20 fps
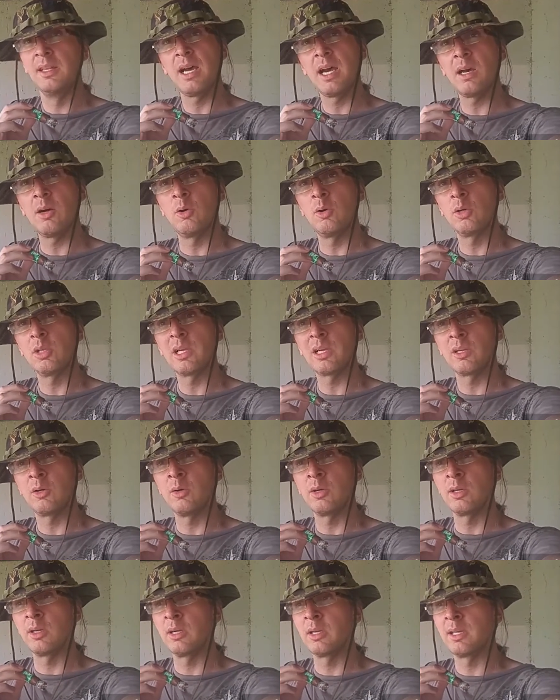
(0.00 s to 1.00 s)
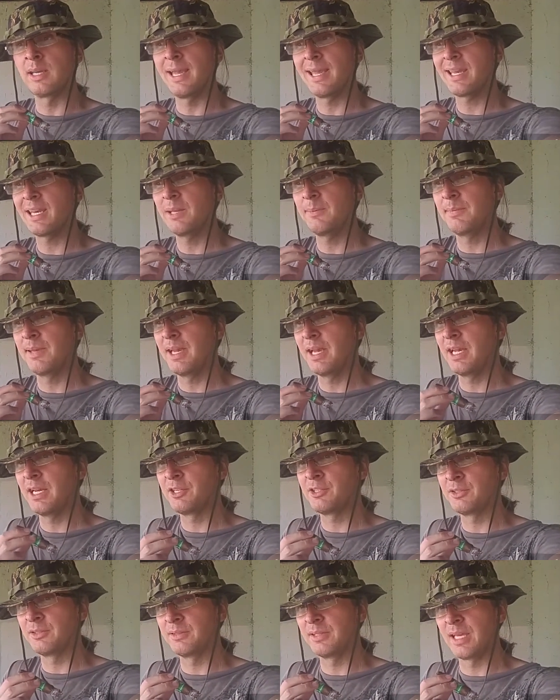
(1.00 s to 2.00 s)
Not a whole lot going on. I can
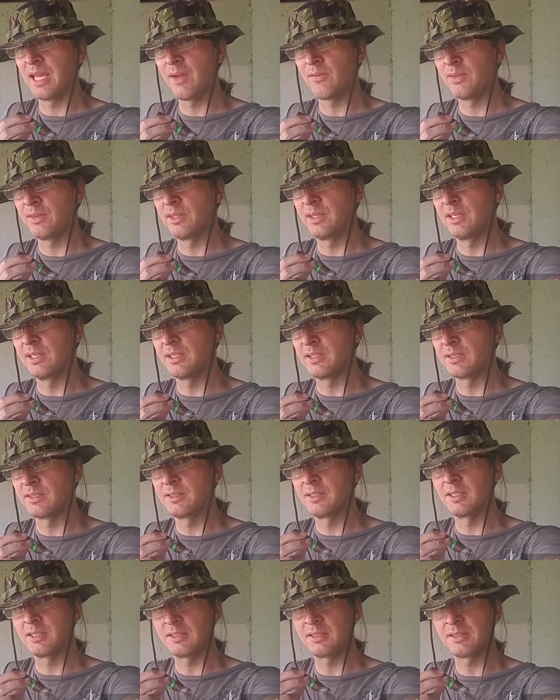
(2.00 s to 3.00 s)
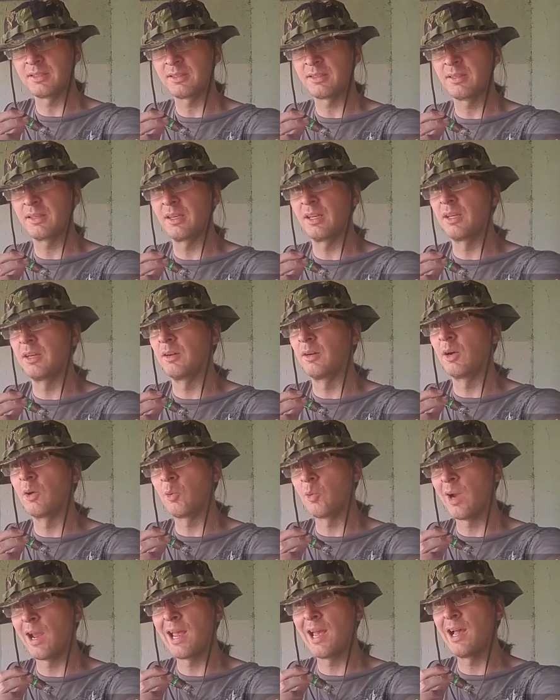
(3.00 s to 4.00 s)
imagine having these just,
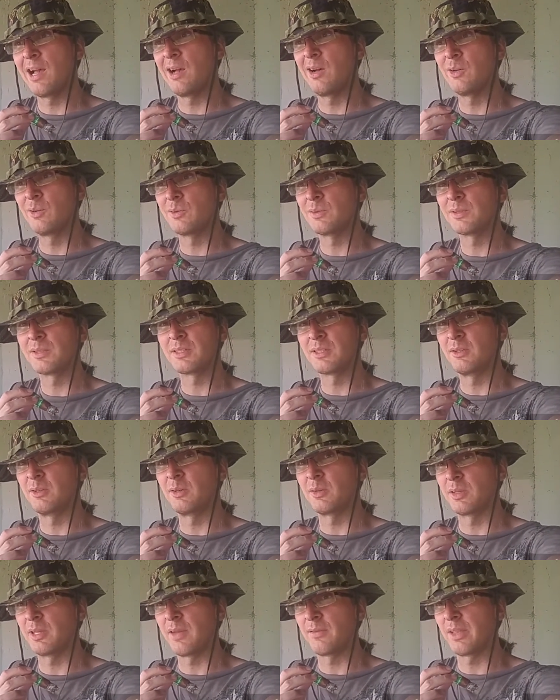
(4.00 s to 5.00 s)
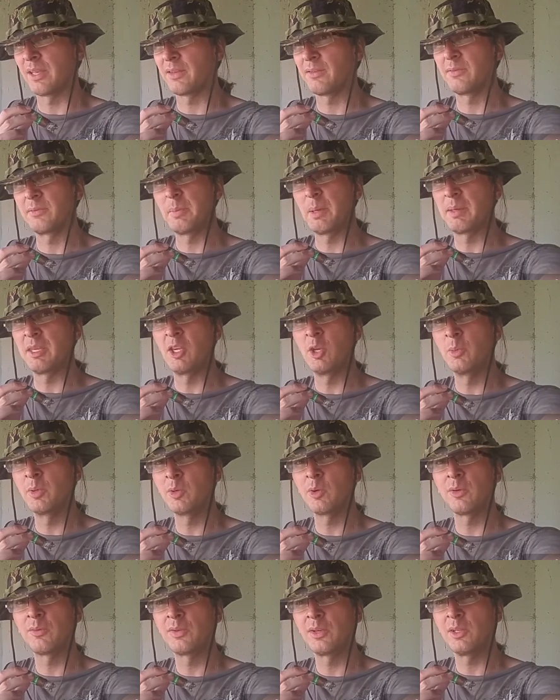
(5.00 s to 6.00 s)
around. So you have like maybe
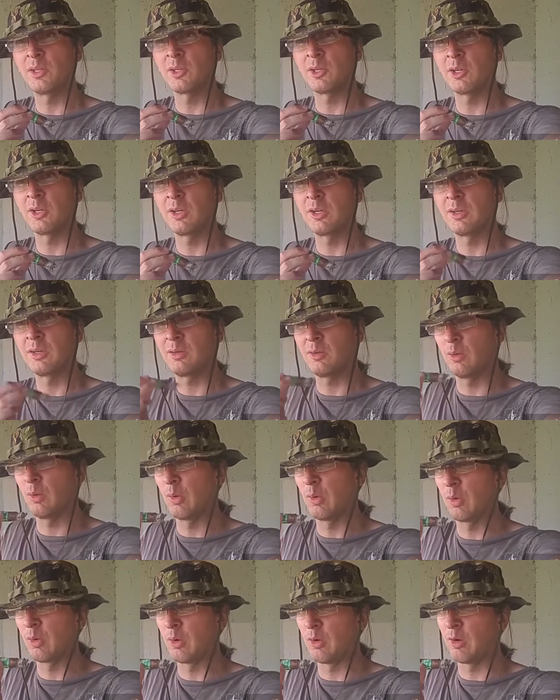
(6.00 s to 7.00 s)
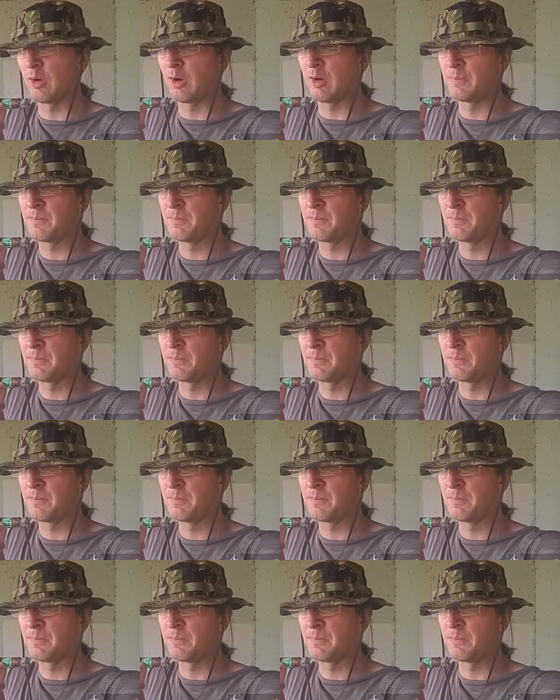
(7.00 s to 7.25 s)
humidor filler, or